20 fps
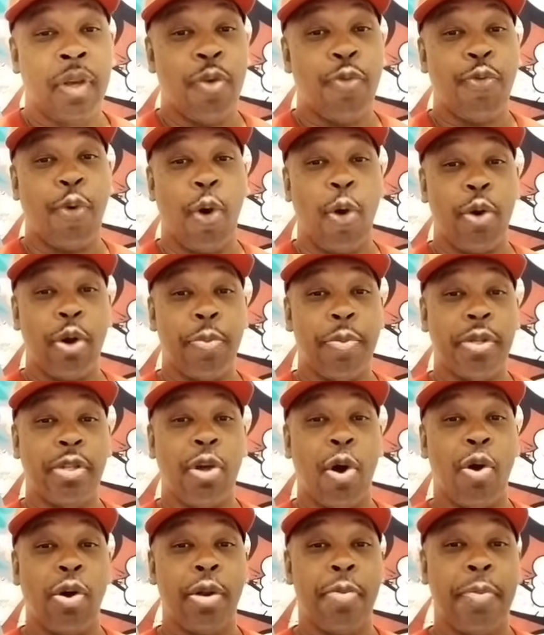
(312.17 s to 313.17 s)
For her to be
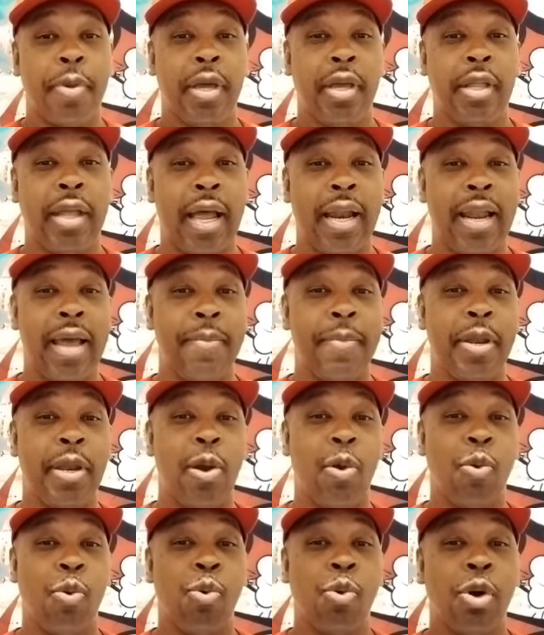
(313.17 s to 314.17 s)
talking to me and let me
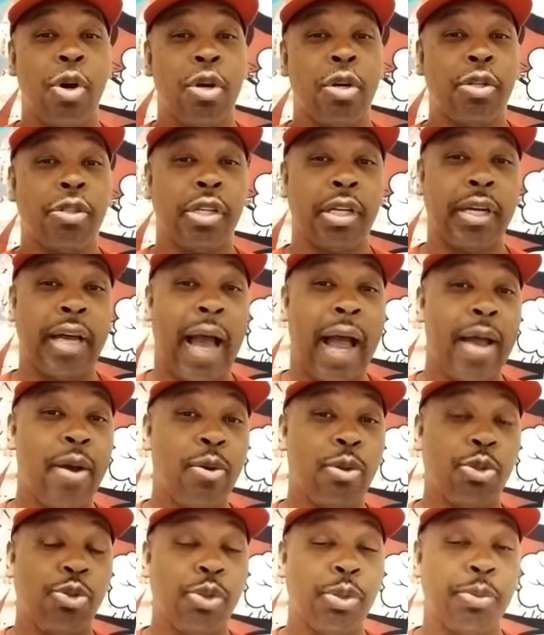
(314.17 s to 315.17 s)
know the guy
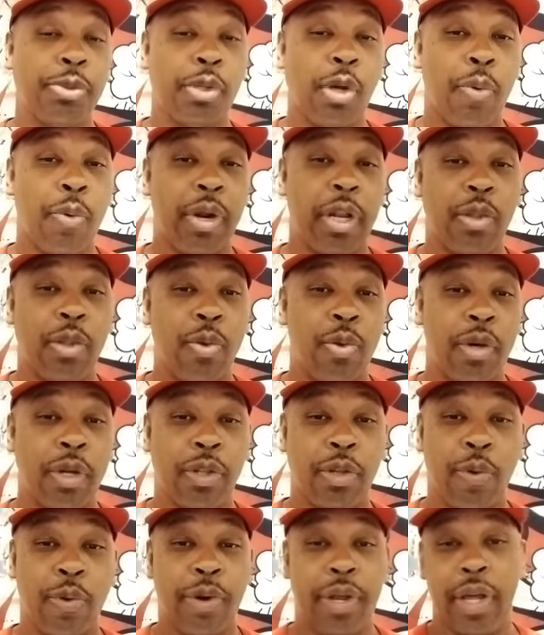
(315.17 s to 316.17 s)
on the street was already doing the
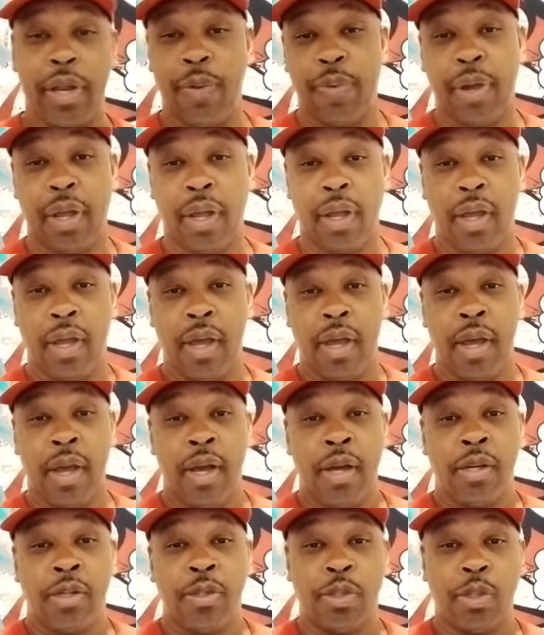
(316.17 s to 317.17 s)
dirty anyway.
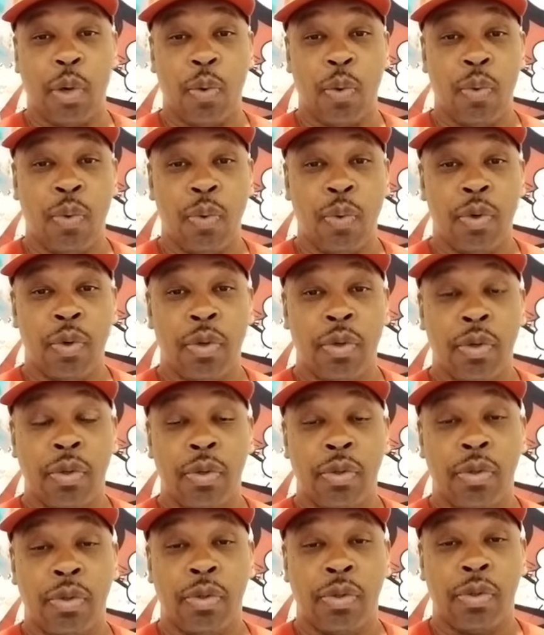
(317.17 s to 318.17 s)
So
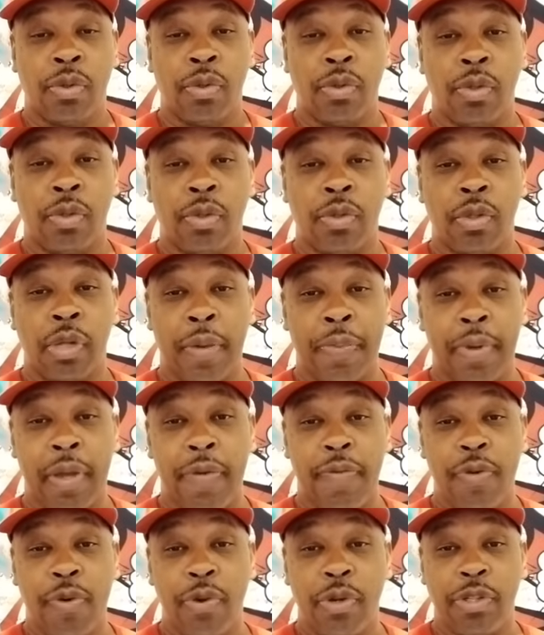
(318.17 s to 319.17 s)
I'm
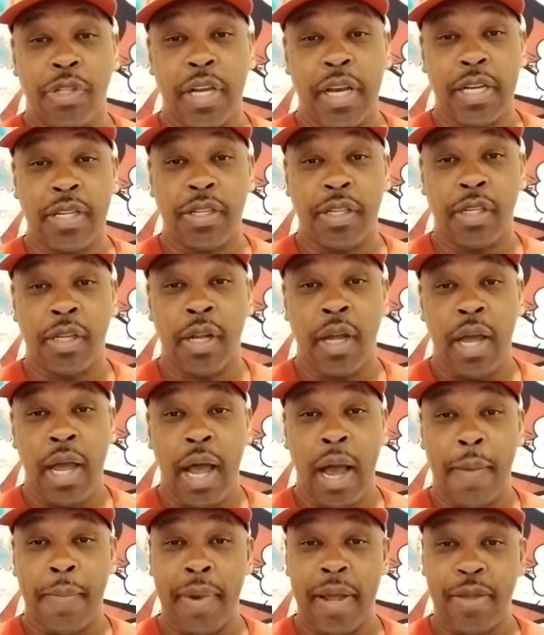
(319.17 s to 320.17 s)
giving you attention.
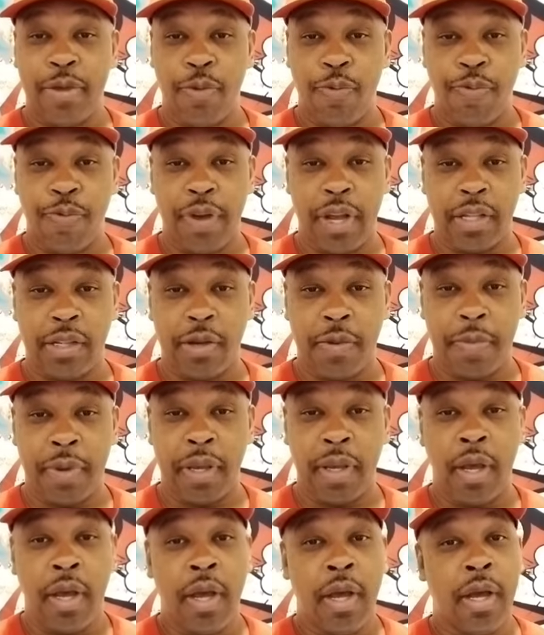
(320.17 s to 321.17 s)
I'm letting you vent to
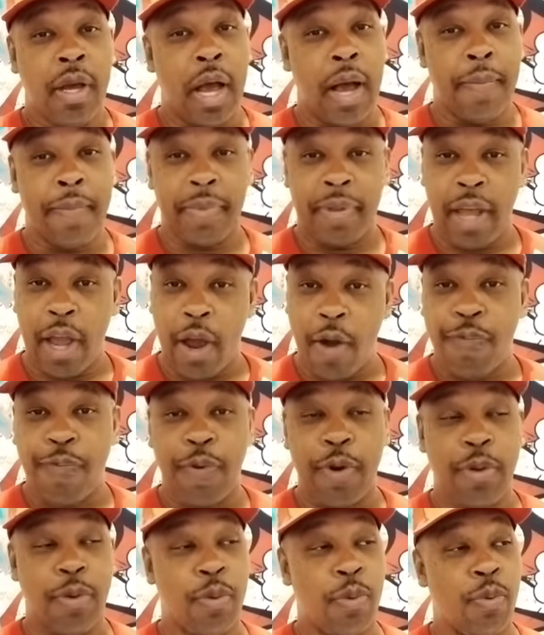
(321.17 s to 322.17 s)
me. I'm there
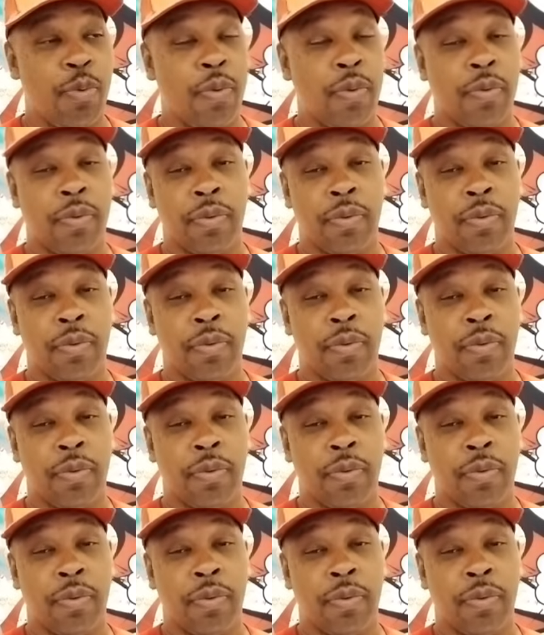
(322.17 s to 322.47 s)
for you.